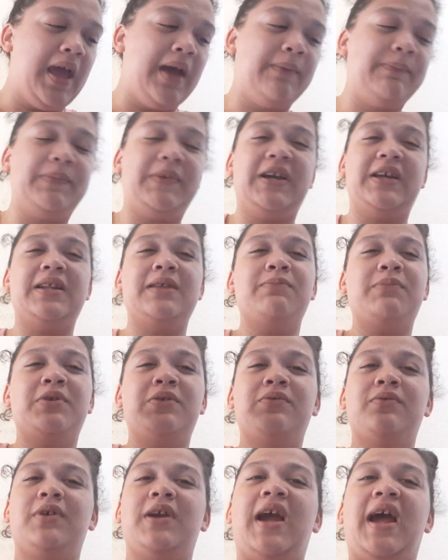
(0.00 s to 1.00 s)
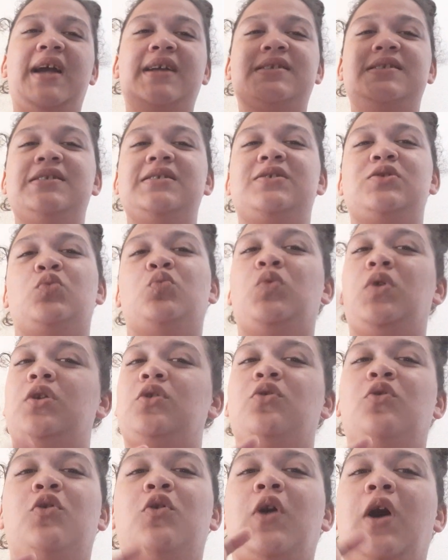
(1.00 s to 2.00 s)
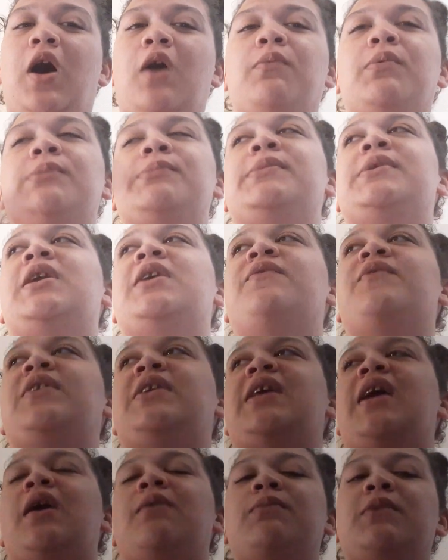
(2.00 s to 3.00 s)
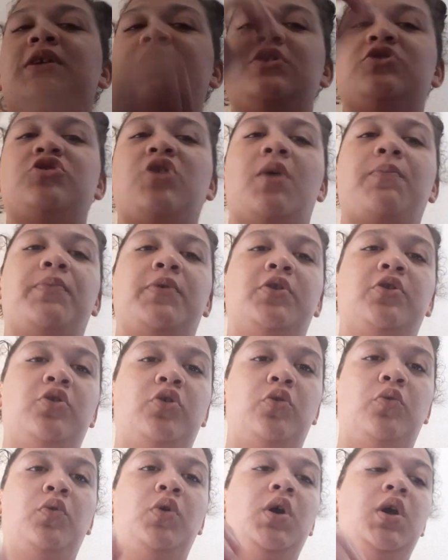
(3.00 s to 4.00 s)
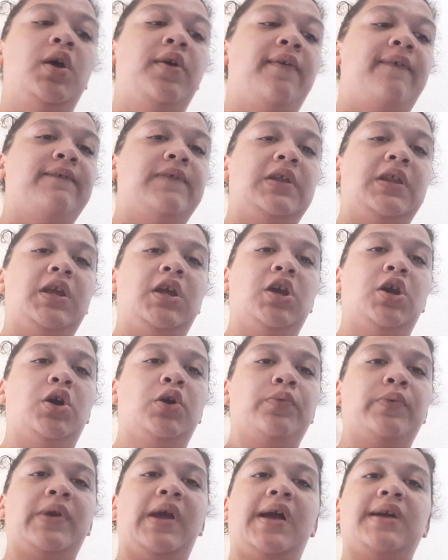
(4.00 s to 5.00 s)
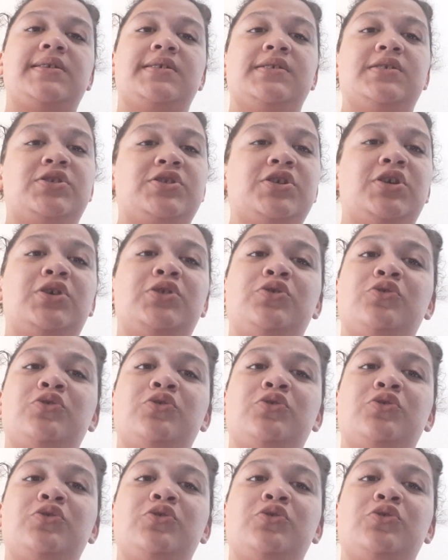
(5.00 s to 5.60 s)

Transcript: I'm going to be reacting to one whole album and every day I'm going to drop a new video reacting to a